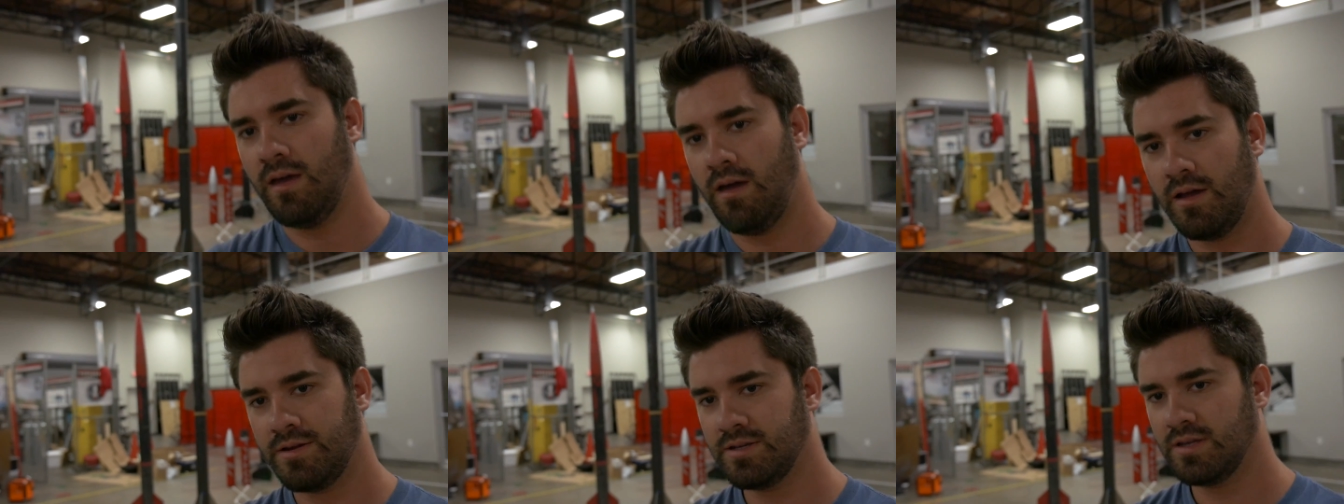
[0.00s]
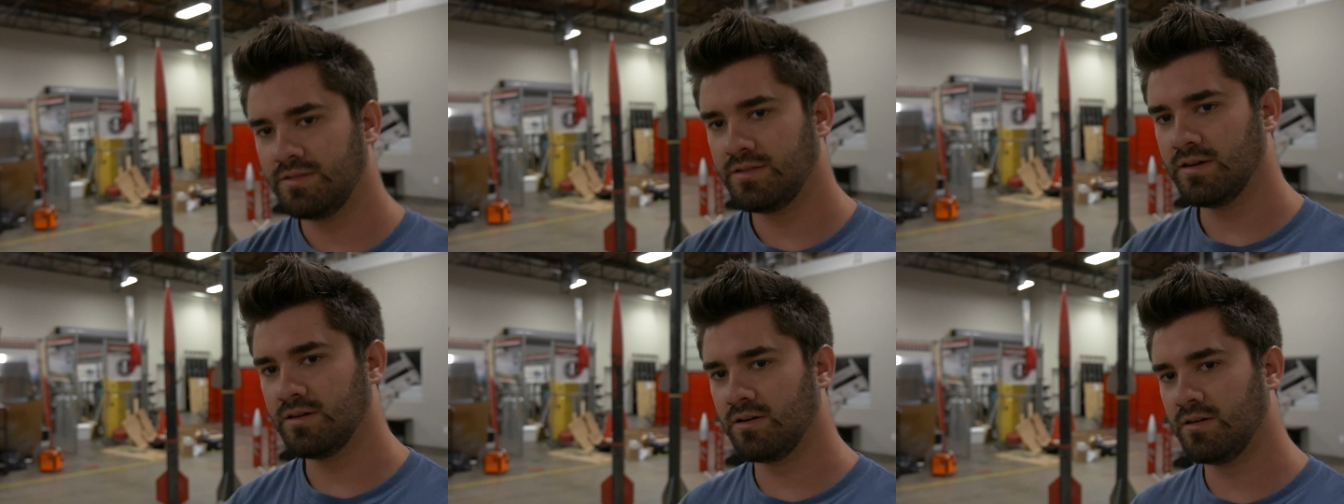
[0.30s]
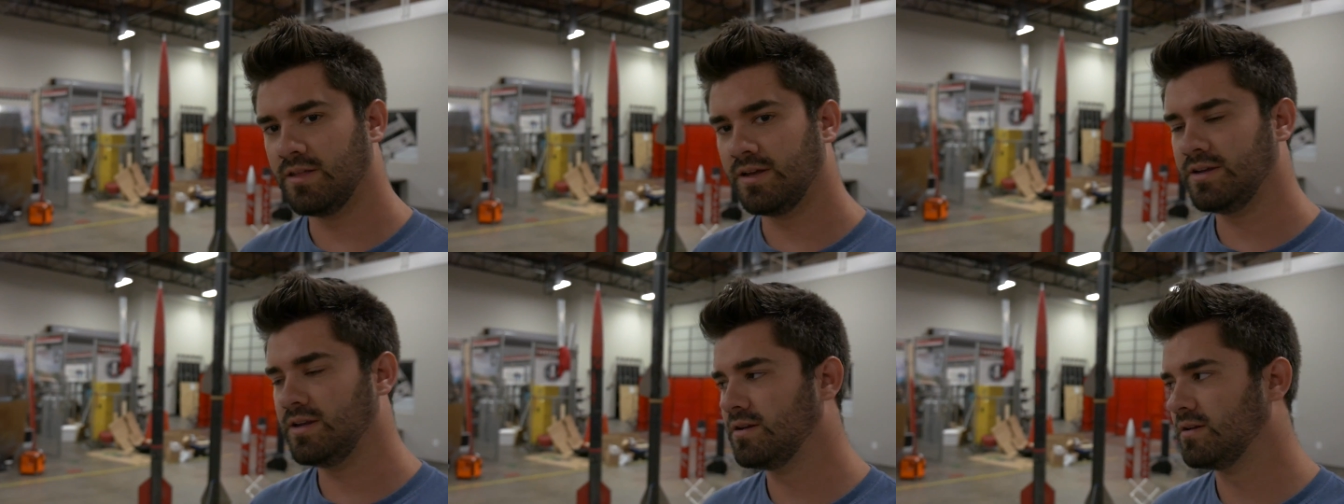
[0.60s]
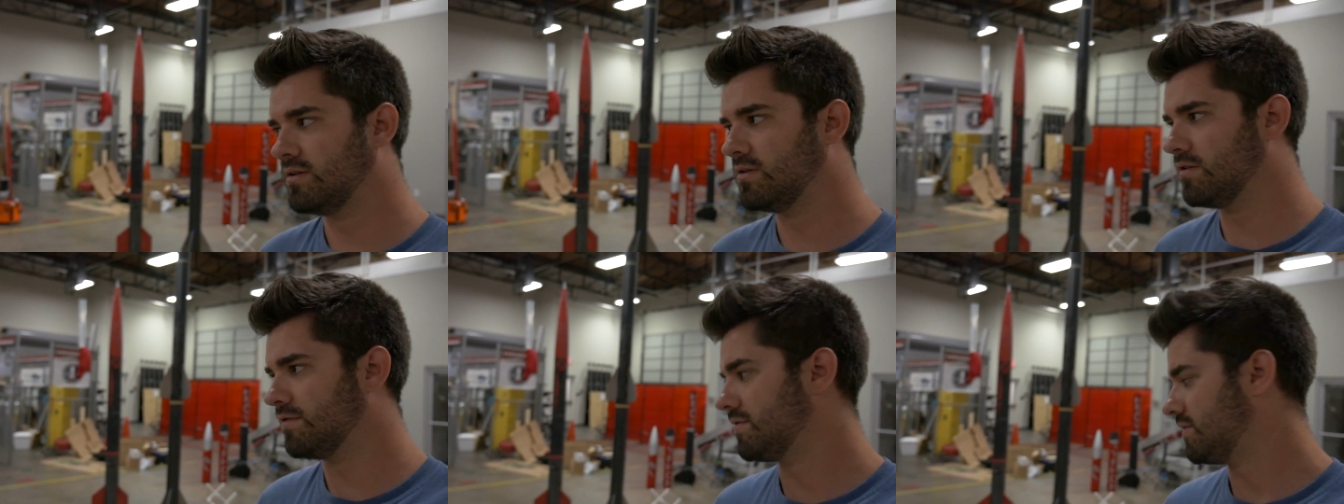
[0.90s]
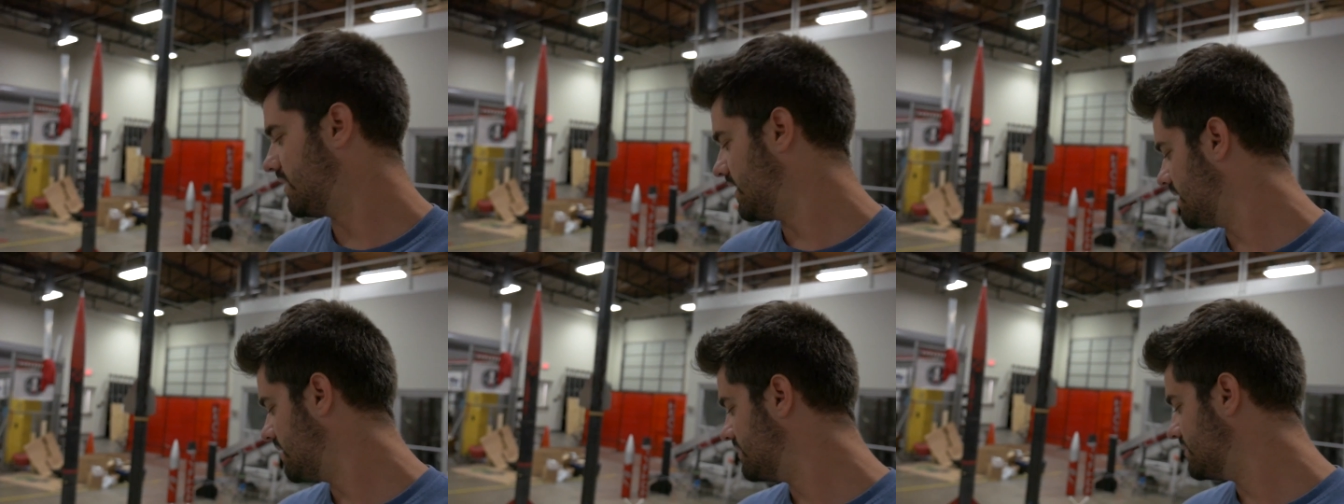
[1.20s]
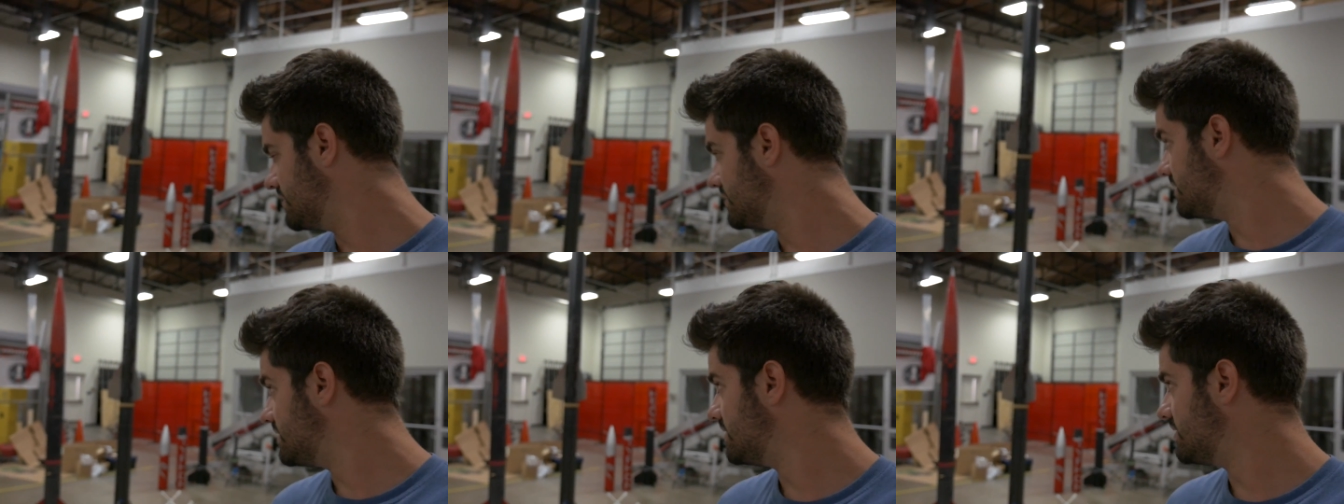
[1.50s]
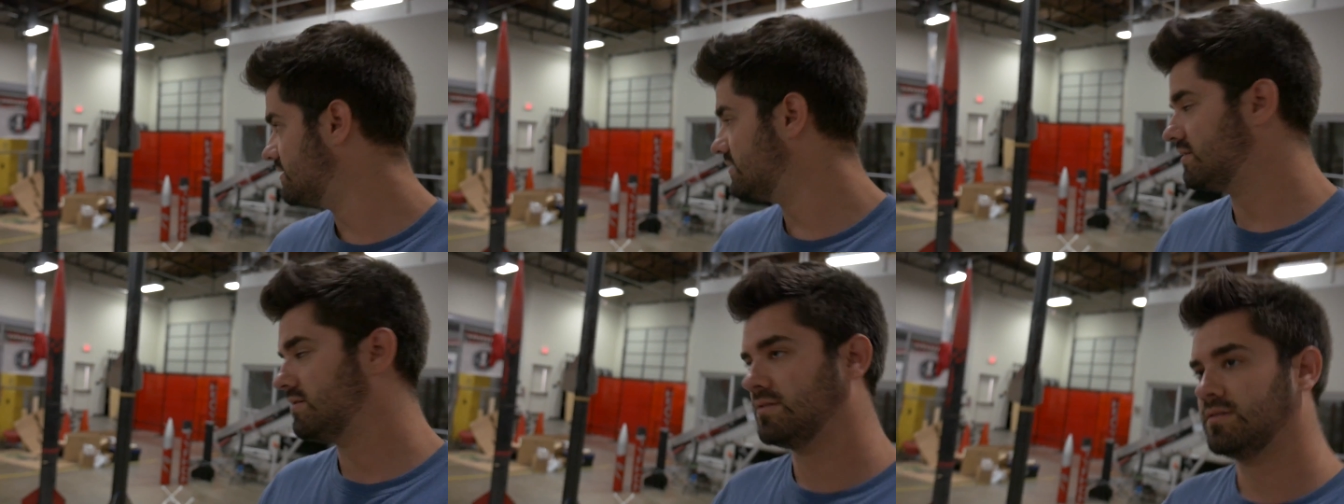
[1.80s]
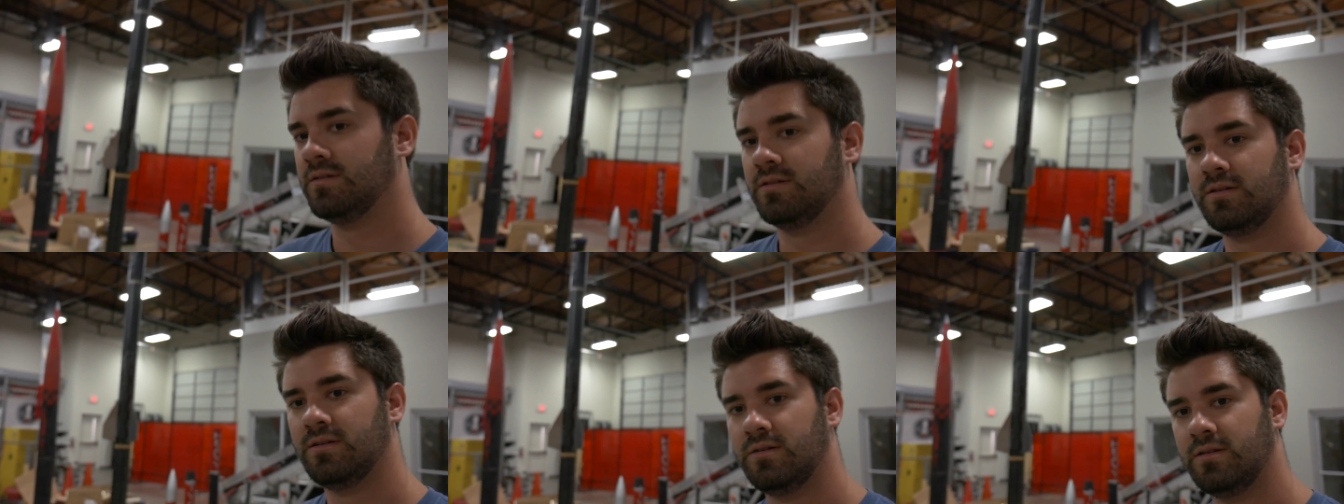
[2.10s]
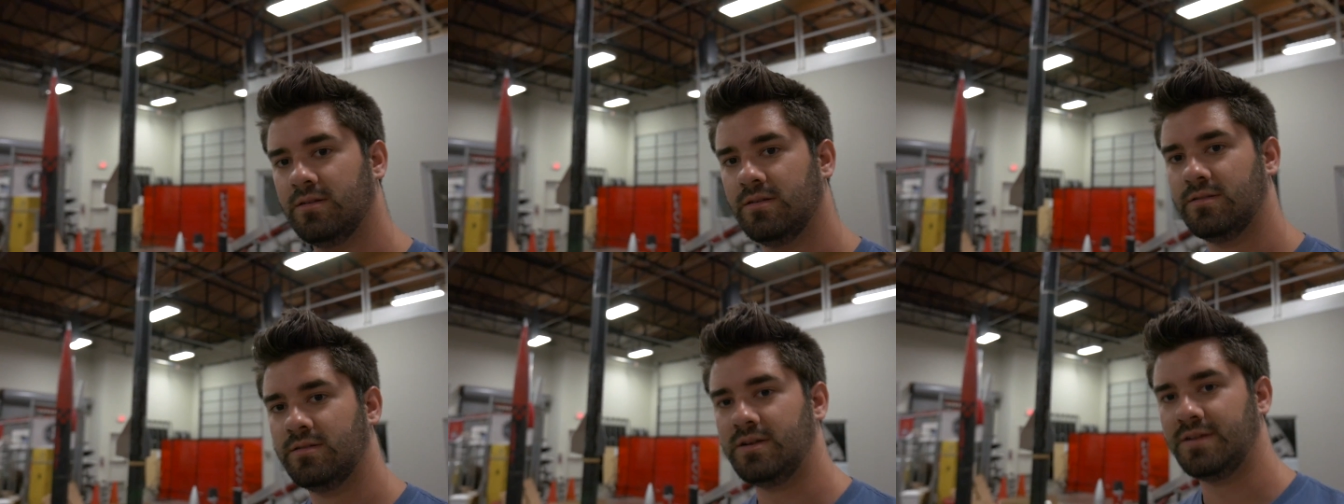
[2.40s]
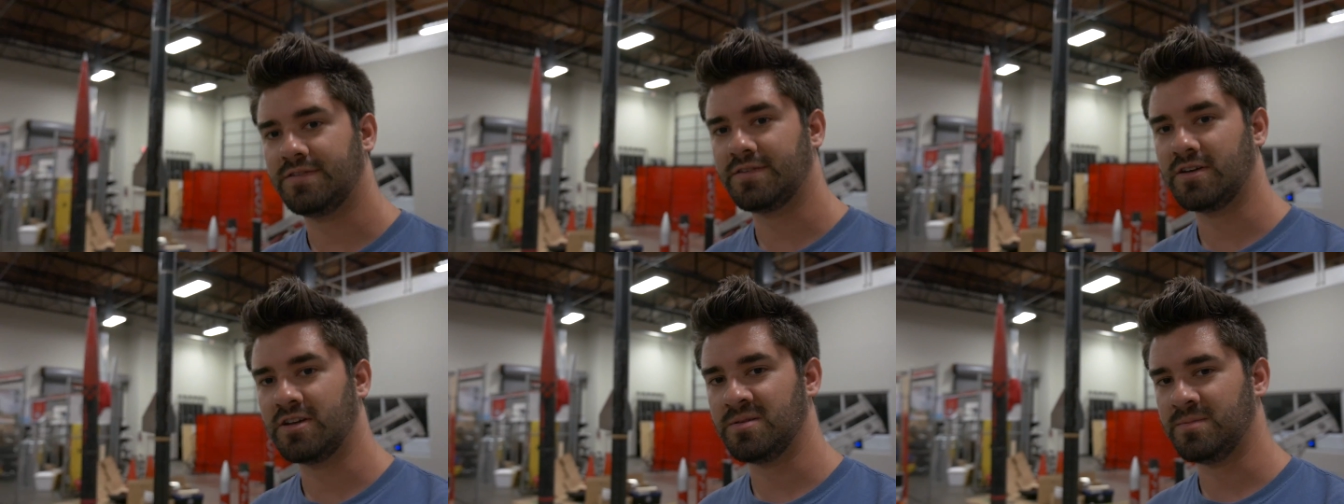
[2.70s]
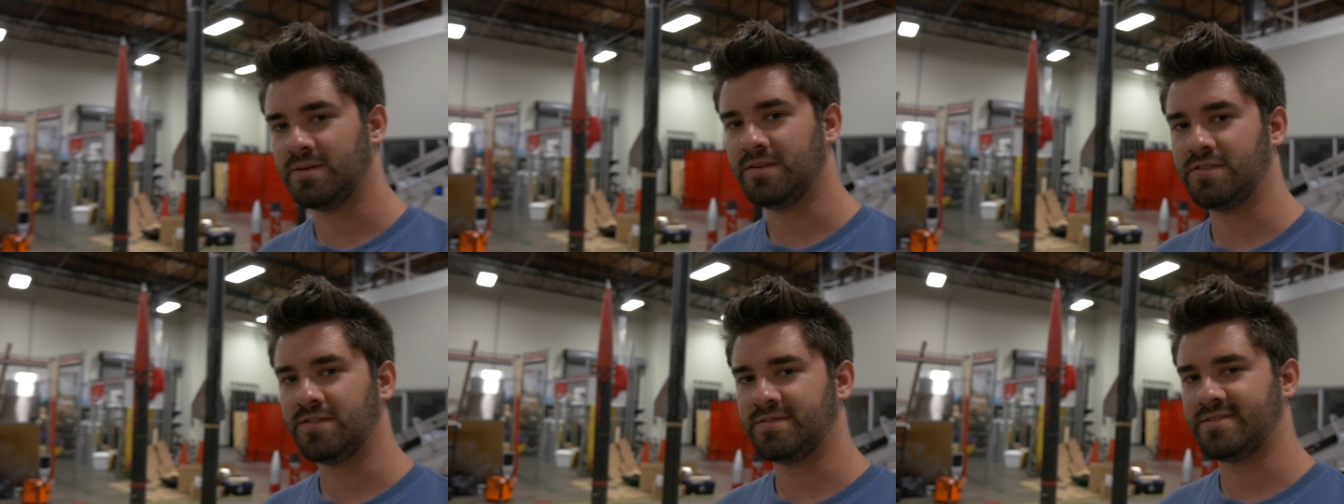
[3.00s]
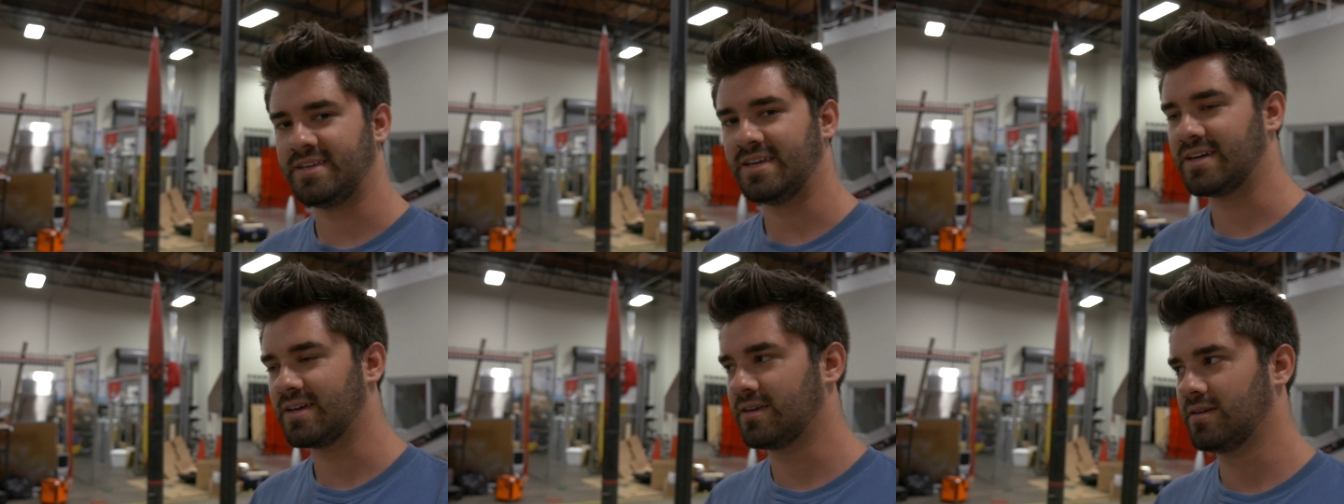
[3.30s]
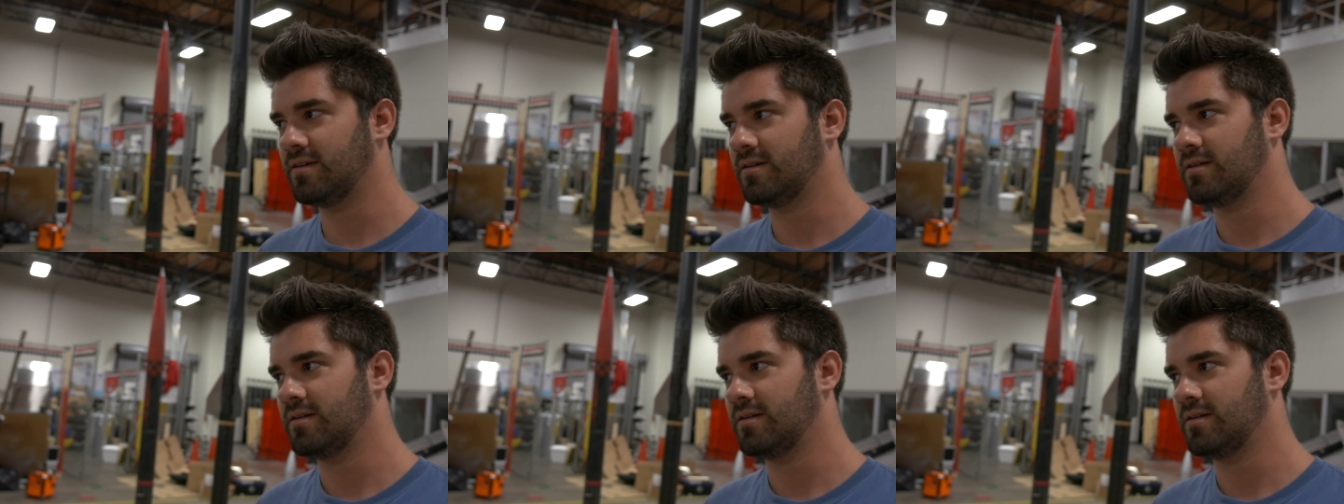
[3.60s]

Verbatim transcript: Actually, I think all they need to know for now is that it's gonna be sick,